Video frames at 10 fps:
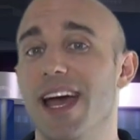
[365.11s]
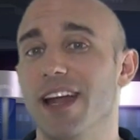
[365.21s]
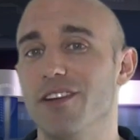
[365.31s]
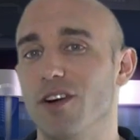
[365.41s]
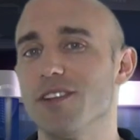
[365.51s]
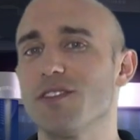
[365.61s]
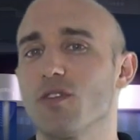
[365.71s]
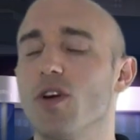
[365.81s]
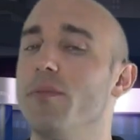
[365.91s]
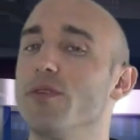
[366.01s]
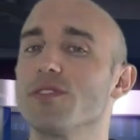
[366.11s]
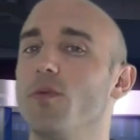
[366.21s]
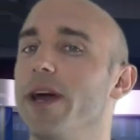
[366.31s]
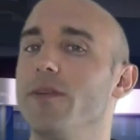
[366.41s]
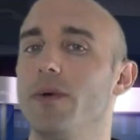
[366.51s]
And it also combos
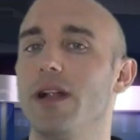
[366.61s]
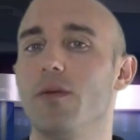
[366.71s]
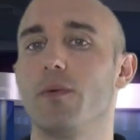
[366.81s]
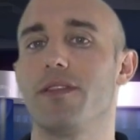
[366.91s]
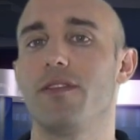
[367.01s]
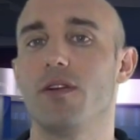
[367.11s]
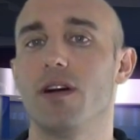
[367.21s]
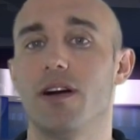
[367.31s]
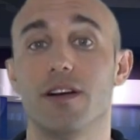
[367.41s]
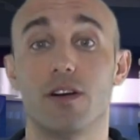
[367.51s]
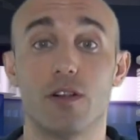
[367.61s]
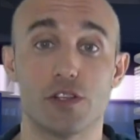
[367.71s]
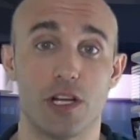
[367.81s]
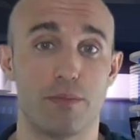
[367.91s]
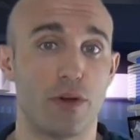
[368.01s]
quite well with your All
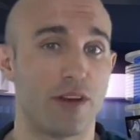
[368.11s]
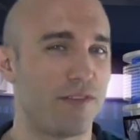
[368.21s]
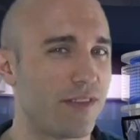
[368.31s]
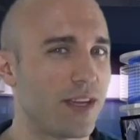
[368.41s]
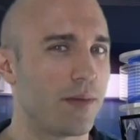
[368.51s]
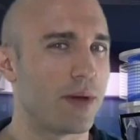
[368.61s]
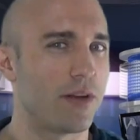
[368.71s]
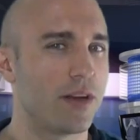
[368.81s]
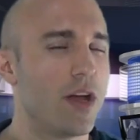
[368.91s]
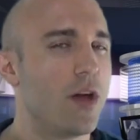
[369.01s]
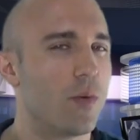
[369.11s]
Shall Burn if you think about it.